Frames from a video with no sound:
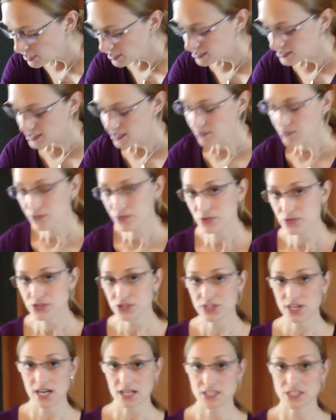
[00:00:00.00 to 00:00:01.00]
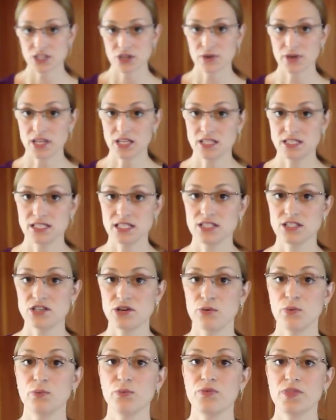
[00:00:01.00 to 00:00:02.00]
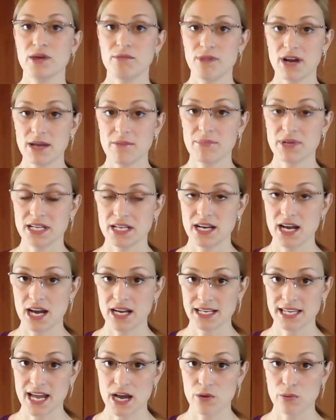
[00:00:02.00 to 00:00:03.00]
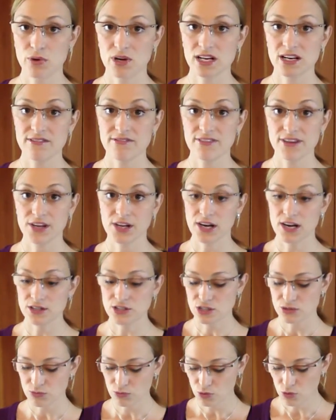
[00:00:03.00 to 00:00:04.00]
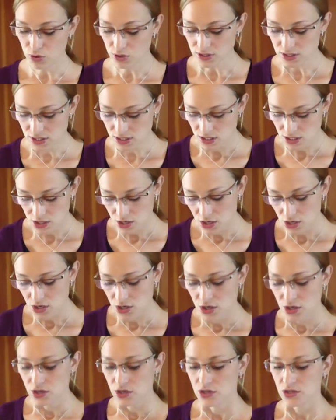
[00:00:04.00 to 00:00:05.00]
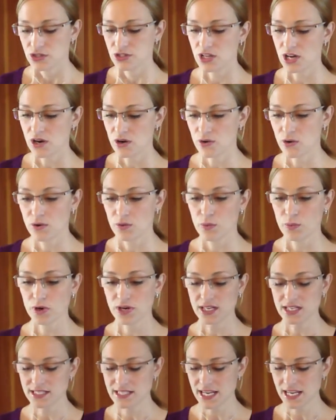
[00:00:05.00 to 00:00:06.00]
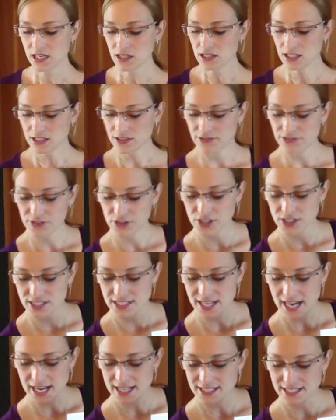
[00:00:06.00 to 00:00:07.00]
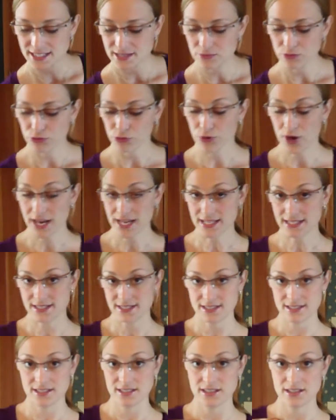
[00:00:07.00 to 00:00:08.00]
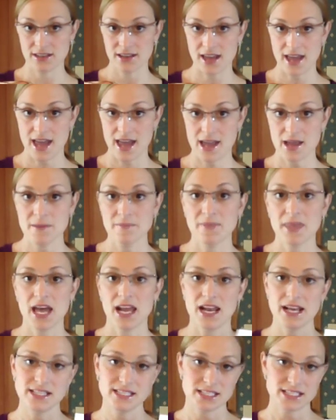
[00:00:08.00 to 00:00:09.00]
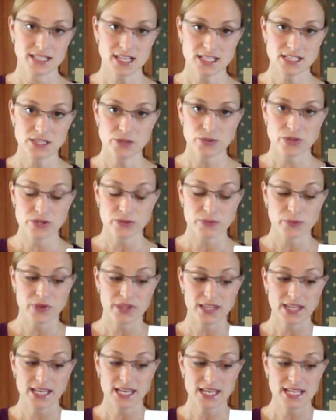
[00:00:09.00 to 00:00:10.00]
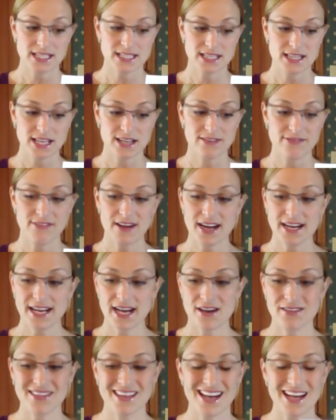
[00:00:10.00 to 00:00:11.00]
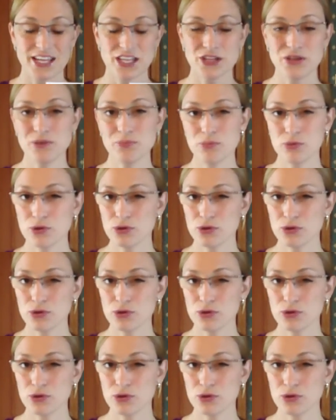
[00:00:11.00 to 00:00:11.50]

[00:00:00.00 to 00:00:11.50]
Some foods are not so easy, so they might be non-count. We're going to figure out some rules. So we're going to take a look first at some rice. Okay, and I discussed this with kids and they'd find out that you